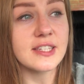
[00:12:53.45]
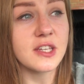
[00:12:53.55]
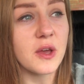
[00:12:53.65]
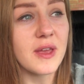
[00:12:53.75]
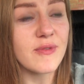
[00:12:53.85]

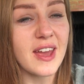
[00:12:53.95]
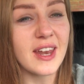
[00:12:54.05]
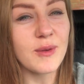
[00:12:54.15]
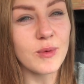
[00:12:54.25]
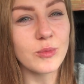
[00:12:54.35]
So if
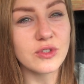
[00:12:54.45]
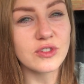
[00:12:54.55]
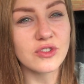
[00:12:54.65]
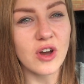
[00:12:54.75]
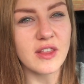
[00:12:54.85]
anyone wants
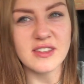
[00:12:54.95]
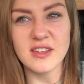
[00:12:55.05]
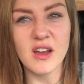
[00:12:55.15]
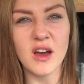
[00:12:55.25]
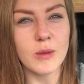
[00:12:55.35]
to try this,
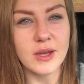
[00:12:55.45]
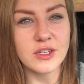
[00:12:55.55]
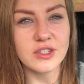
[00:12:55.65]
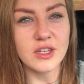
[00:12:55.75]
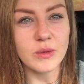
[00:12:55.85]
I can't
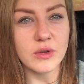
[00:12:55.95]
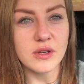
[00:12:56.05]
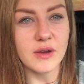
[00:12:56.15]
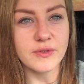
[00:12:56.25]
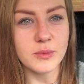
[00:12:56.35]
imagine that you
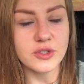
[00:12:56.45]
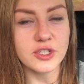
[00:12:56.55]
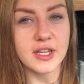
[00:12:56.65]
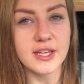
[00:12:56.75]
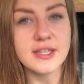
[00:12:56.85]
would after
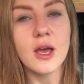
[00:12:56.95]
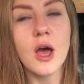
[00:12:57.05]
watching this,